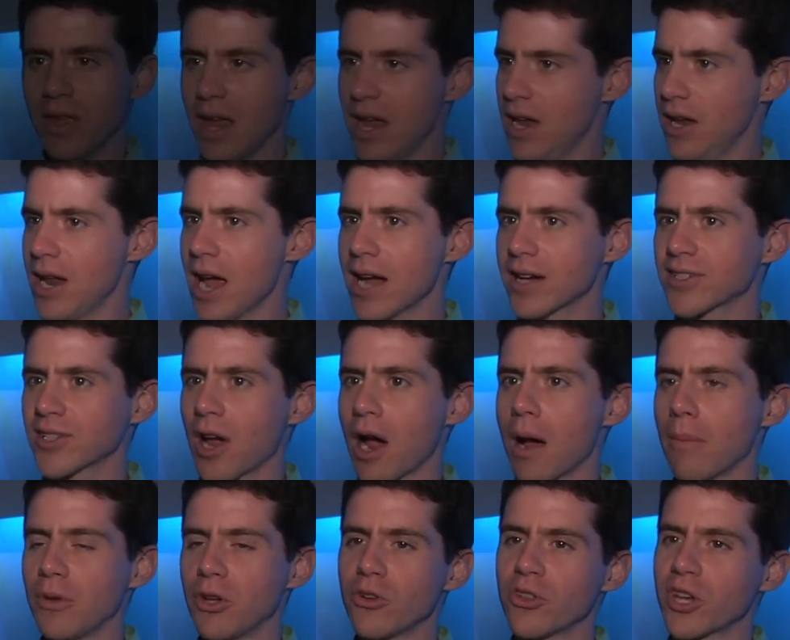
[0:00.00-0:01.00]
In
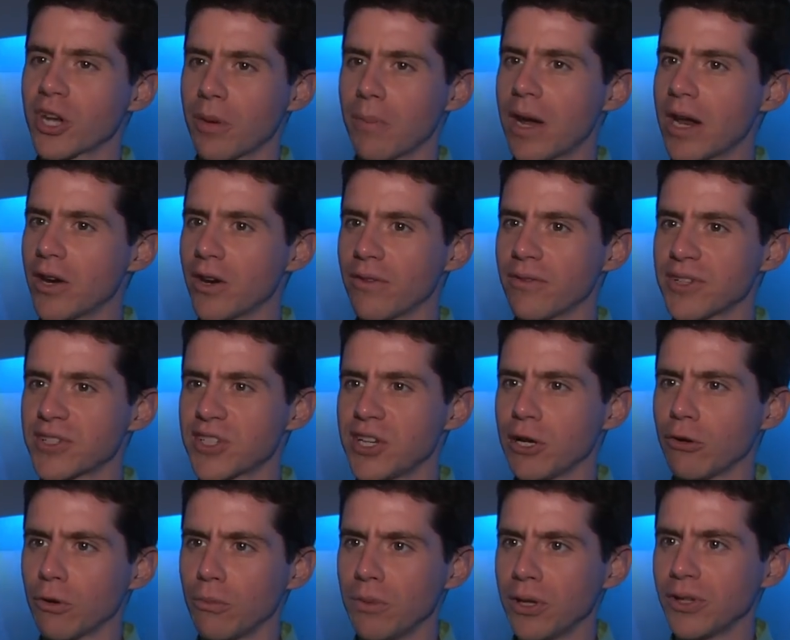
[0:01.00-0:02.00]
Xcom, you're the commander of a
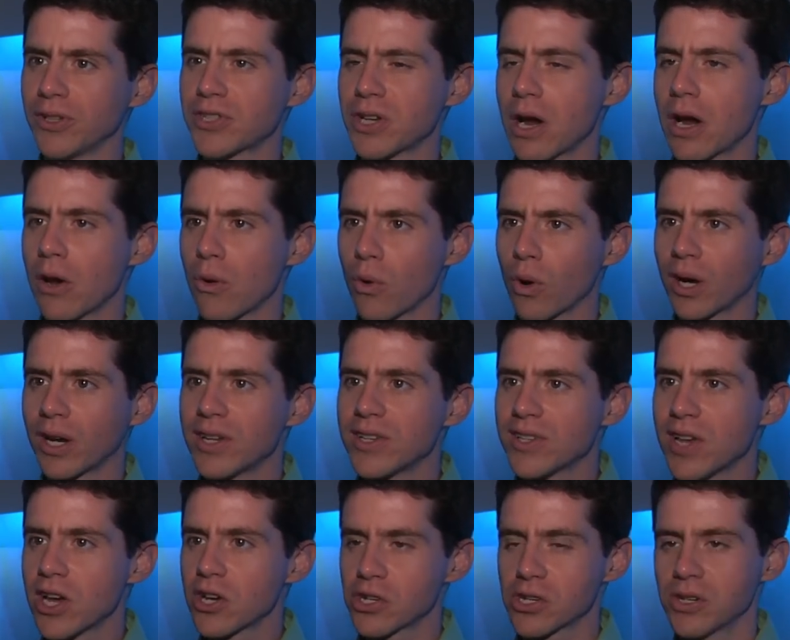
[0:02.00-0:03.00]
secret military
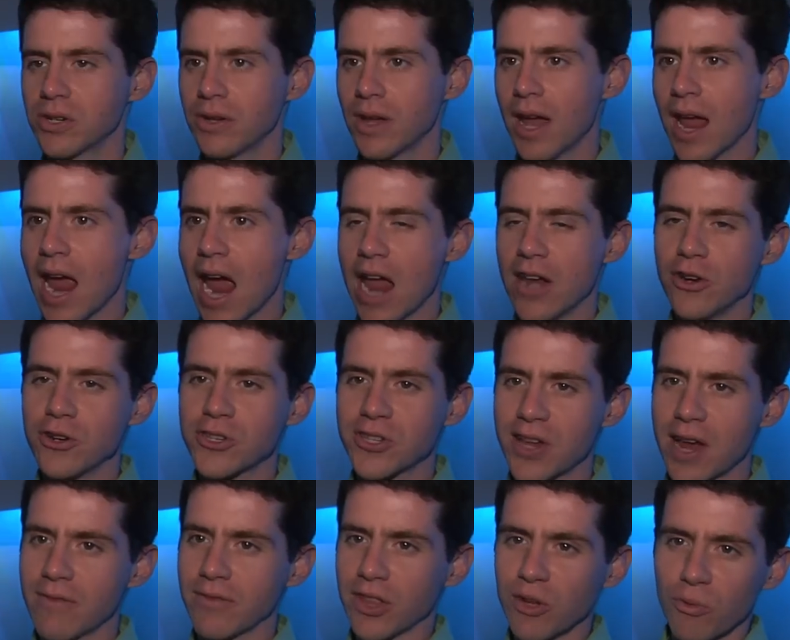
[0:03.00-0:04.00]
organization, and you're
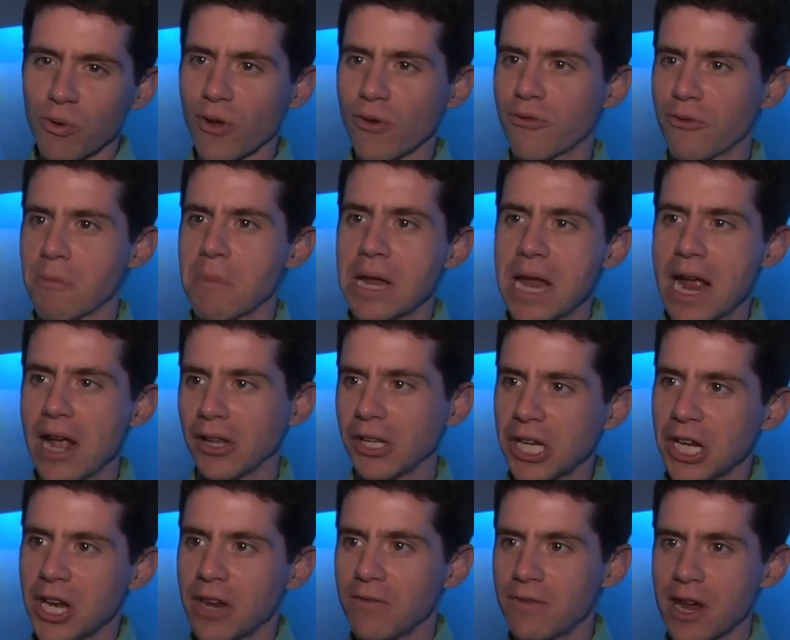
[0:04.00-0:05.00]
saving the world from an
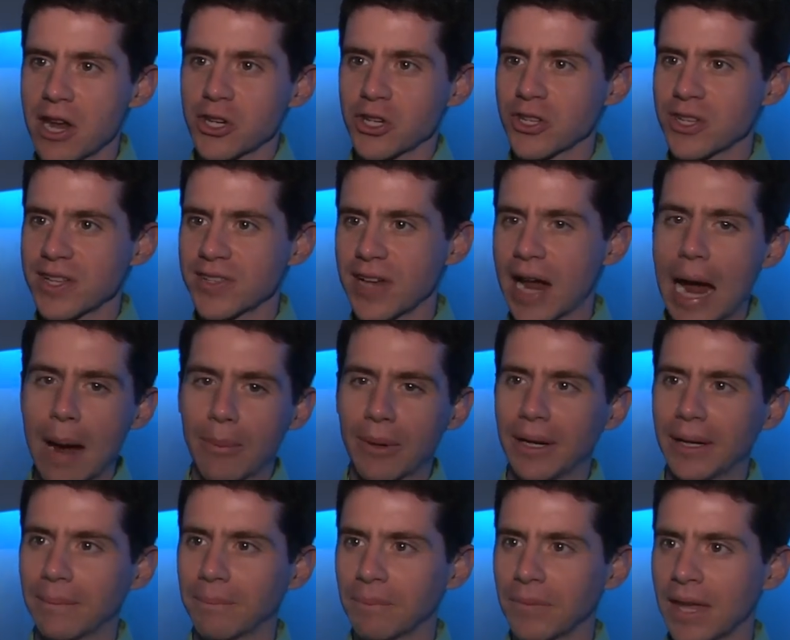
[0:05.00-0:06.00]
alien invasion that's
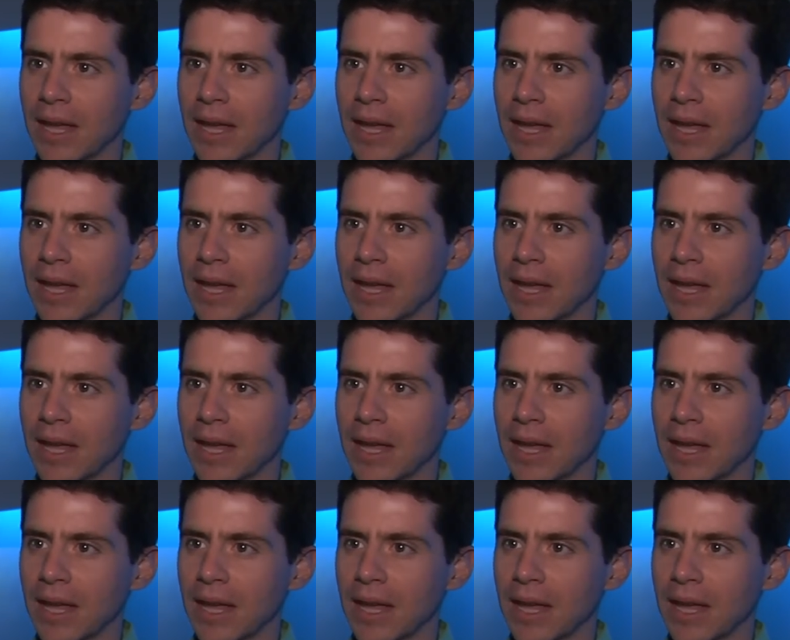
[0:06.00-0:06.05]
happening.